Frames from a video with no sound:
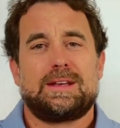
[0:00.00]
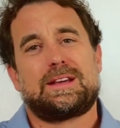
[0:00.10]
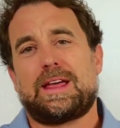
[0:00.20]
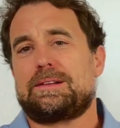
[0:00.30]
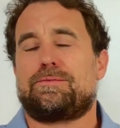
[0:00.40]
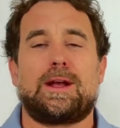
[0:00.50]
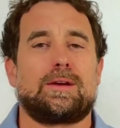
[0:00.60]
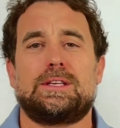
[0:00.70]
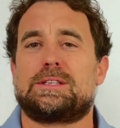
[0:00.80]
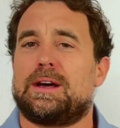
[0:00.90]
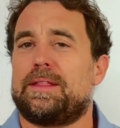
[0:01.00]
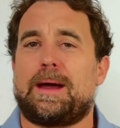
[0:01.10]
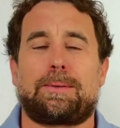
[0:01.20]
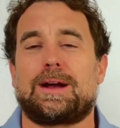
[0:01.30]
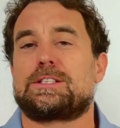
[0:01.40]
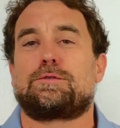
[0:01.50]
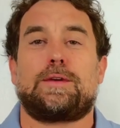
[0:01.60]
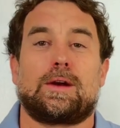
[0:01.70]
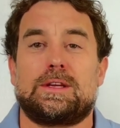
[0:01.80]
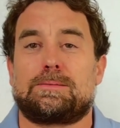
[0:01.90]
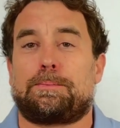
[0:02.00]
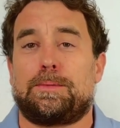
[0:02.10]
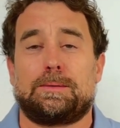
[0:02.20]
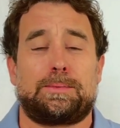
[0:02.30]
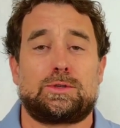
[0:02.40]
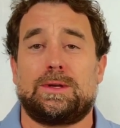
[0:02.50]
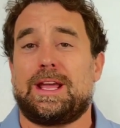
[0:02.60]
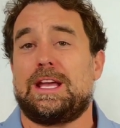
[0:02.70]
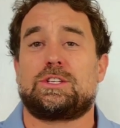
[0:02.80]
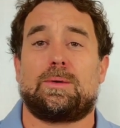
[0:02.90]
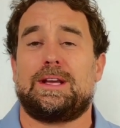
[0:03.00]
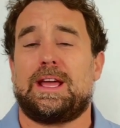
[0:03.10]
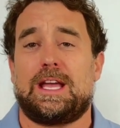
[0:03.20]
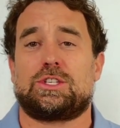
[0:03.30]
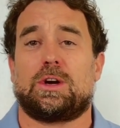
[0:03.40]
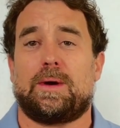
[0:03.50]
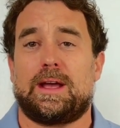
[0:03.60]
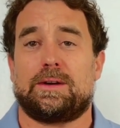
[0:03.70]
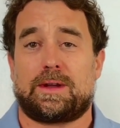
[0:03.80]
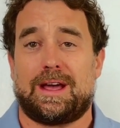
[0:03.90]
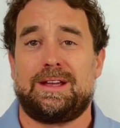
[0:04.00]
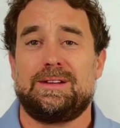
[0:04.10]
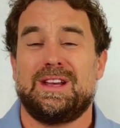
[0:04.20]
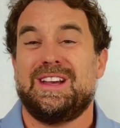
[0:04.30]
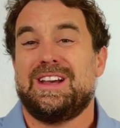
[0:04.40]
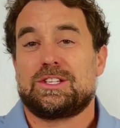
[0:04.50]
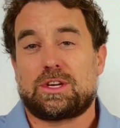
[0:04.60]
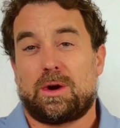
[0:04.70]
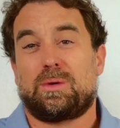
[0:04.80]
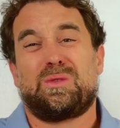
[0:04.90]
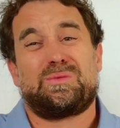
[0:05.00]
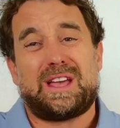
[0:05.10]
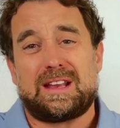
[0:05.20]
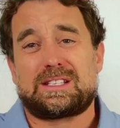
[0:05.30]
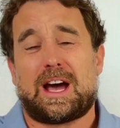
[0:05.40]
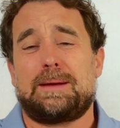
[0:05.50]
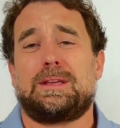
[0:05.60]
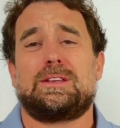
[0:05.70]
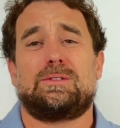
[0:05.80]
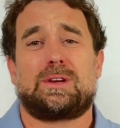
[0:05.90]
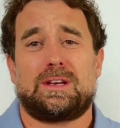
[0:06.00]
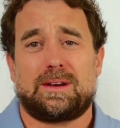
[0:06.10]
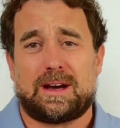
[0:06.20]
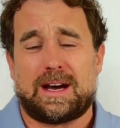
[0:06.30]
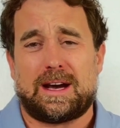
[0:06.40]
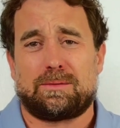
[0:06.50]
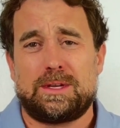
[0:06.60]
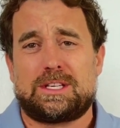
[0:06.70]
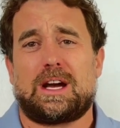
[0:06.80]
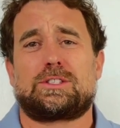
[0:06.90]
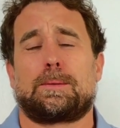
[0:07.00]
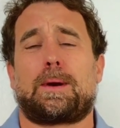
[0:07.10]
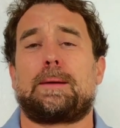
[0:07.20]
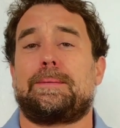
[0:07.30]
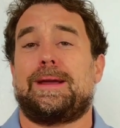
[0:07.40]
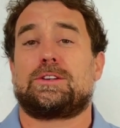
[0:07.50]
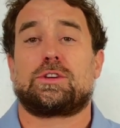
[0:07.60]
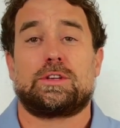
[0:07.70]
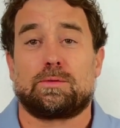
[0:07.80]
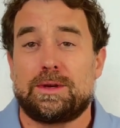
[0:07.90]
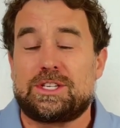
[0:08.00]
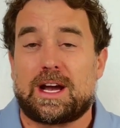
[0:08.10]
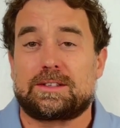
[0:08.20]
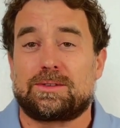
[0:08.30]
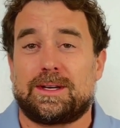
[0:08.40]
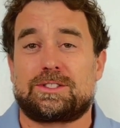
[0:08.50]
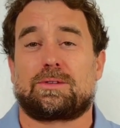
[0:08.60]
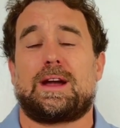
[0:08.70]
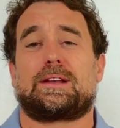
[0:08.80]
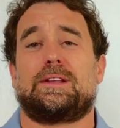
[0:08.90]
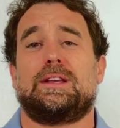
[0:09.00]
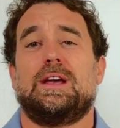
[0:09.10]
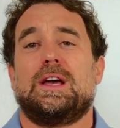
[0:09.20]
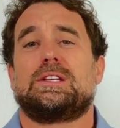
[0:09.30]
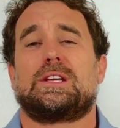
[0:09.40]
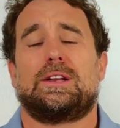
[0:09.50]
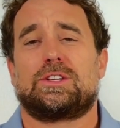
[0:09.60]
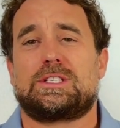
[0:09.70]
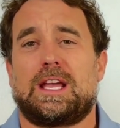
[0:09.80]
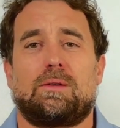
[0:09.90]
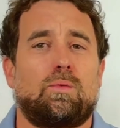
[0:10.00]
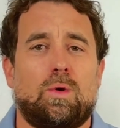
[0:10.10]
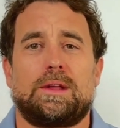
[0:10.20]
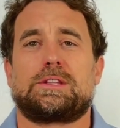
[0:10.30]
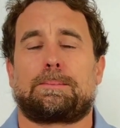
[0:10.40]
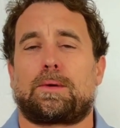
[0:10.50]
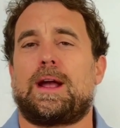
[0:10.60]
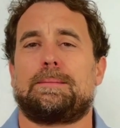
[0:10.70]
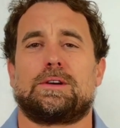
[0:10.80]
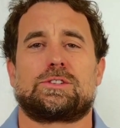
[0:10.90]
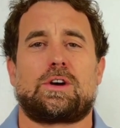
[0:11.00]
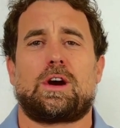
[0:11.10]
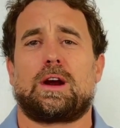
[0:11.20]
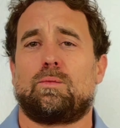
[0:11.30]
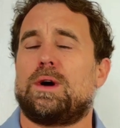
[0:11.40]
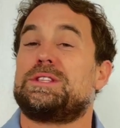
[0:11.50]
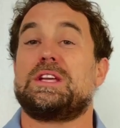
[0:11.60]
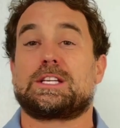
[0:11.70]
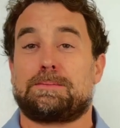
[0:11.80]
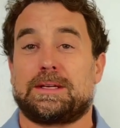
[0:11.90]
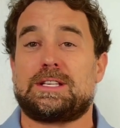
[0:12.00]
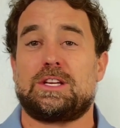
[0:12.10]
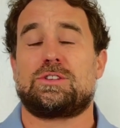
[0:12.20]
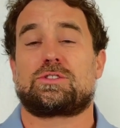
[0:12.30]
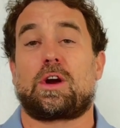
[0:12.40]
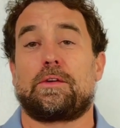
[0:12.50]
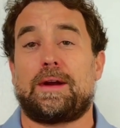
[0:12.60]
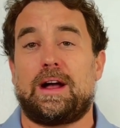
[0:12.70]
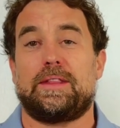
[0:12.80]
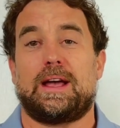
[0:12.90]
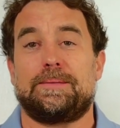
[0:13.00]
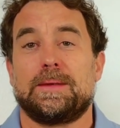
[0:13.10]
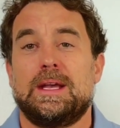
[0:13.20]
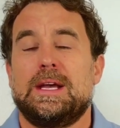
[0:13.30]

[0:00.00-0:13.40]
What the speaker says: Now that varies, that process varies between HOA to HOA, okay? So that timing, you can reach out to your property manager, you can reach out to us directly to understand what the parameters are, what the expectations are around that.